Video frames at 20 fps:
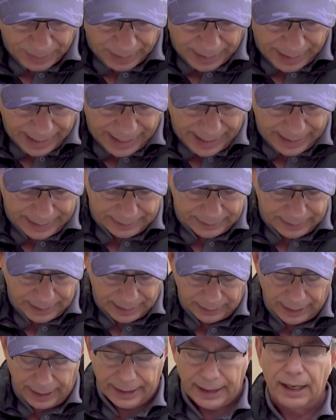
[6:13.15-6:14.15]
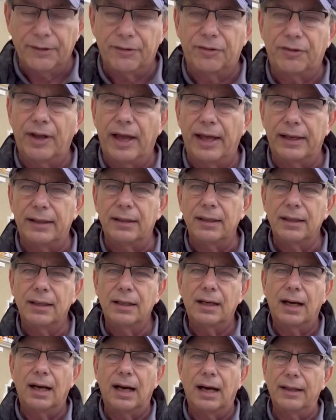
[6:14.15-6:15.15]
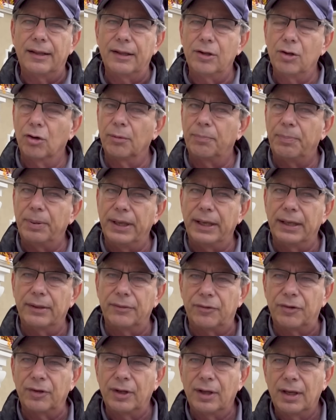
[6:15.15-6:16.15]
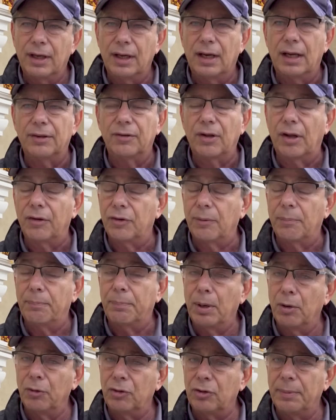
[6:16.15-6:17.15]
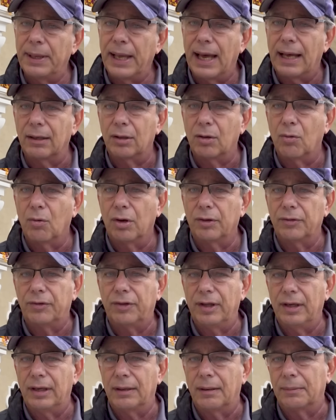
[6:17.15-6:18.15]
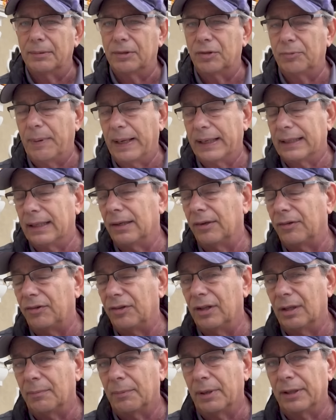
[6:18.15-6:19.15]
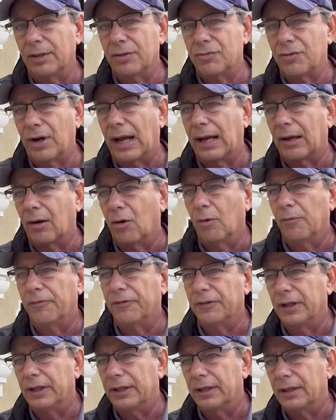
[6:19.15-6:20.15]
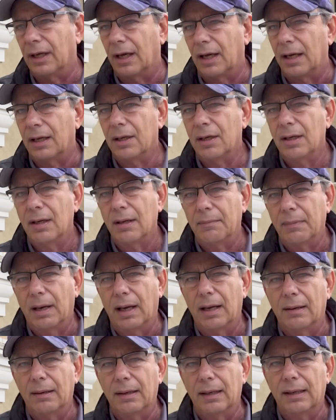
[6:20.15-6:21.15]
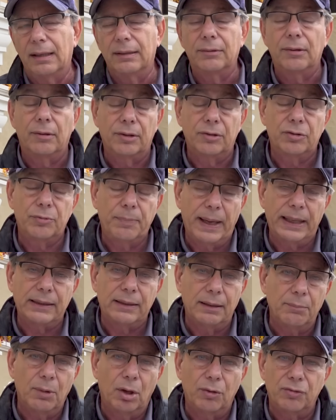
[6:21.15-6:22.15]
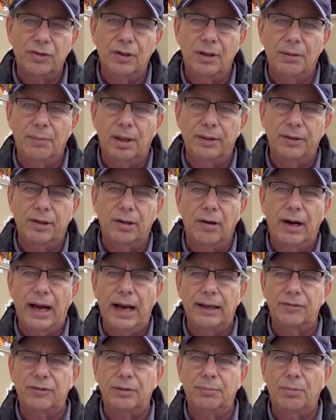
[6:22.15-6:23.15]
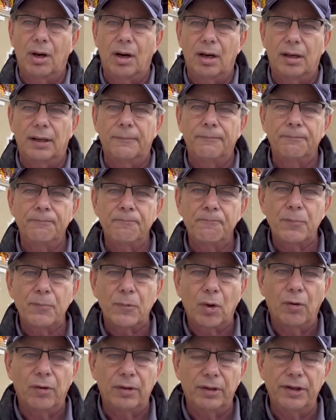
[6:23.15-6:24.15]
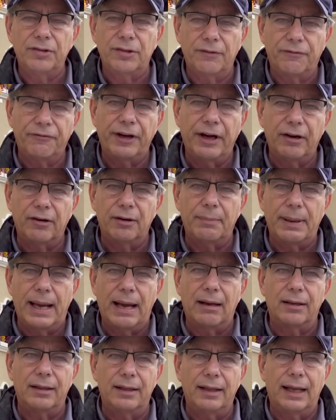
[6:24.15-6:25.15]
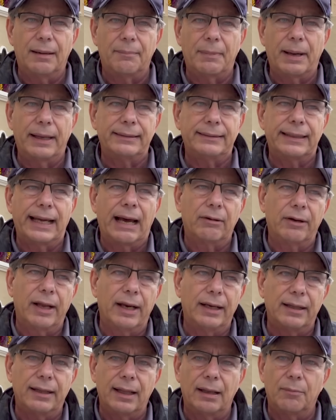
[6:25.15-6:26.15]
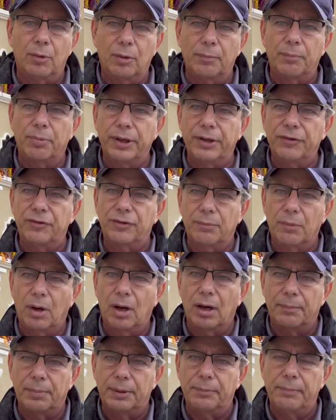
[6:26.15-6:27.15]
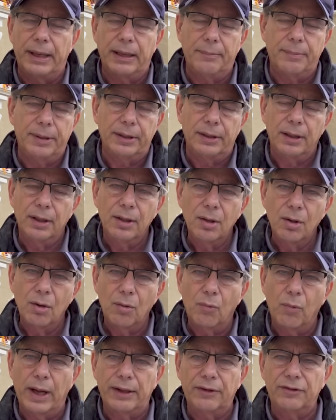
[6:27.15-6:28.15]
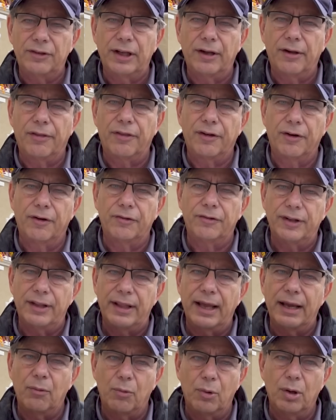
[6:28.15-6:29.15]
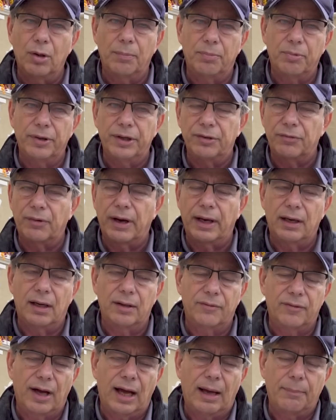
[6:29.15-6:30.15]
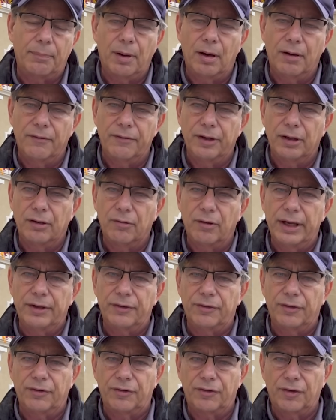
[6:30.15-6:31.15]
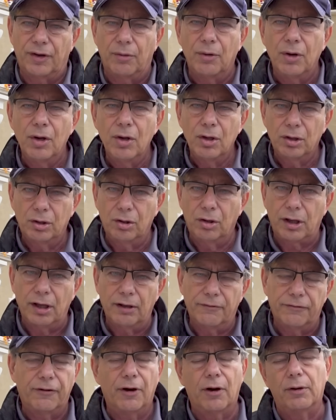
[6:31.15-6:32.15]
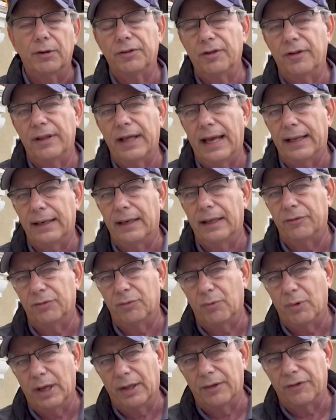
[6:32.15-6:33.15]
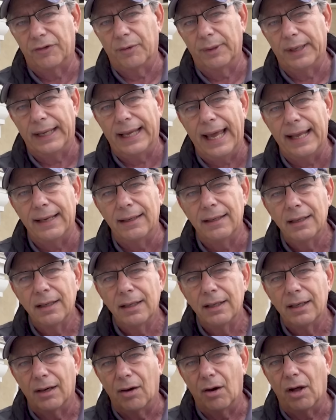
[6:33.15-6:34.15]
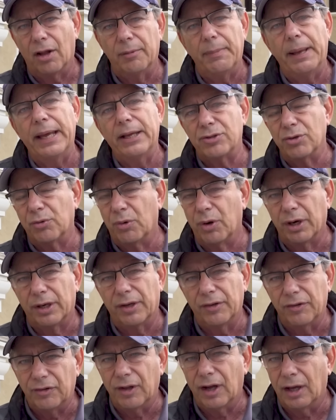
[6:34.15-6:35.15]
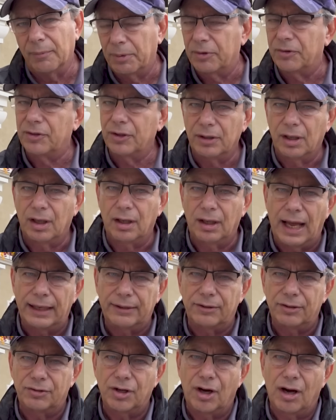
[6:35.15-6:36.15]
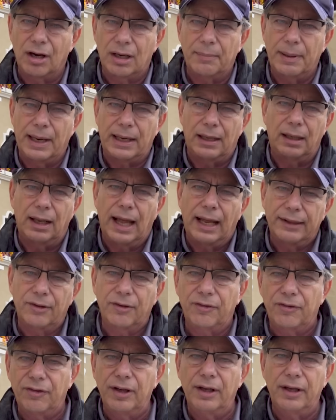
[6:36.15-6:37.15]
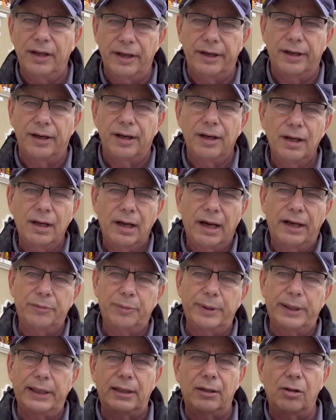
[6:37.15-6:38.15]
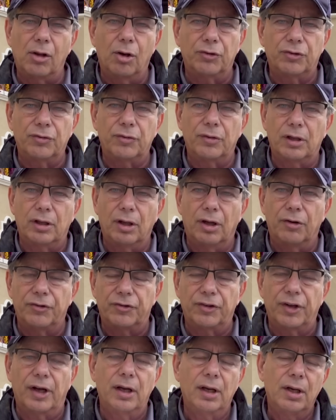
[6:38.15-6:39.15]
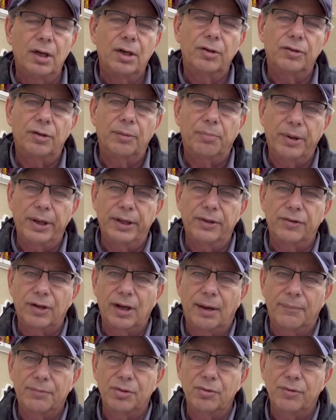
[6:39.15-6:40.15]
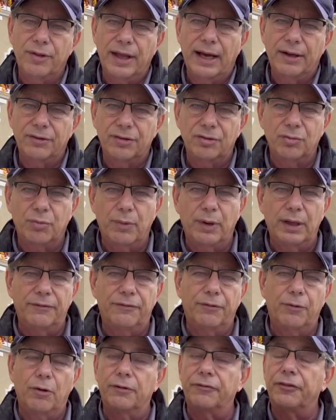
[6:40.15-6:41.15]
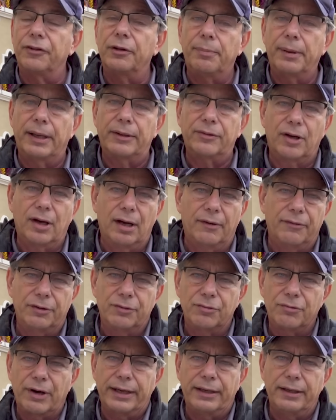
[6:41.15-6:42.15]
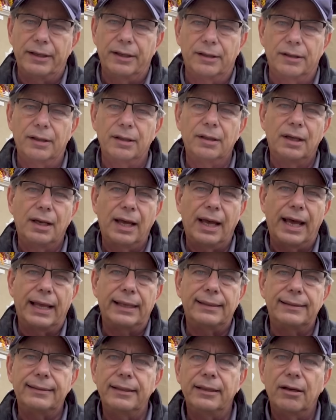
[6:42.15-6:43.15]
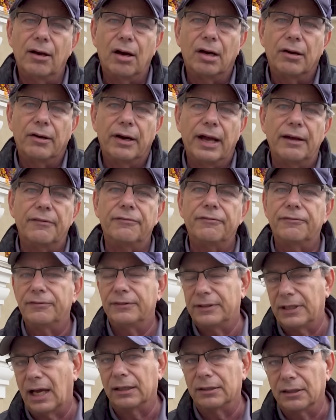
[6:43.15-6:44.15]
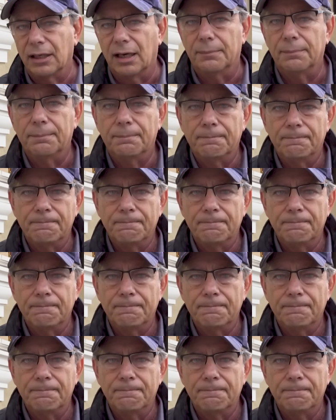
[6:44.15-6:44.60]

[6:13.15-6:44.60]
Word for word: And uh, like I said, uh, the Europeans uh, are supposed to be out of quarantine. I'm expecting to see them on the track. Hopefully, uh, uh, are expecting most of them on the grass tomorrow, or at least a fair amount of them. I doubt any of them will breeze tomorrow, but maybe Wednesday or Thursday, they will breeze right on top of their races. So looking forward to that as well. So again, all the major work is done, but still a lot to talk about, a lot to see here as we get closer and closer to Breeders' Cup two thousand twenty-four, and for the best coverage right here at D R F dot com.